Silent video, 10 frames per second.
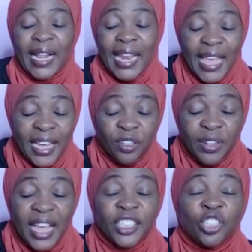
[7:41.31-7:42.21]
cling to
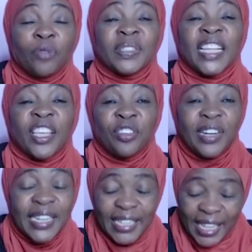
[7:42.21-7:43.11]
their job
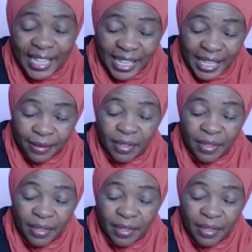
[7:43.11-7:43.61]
security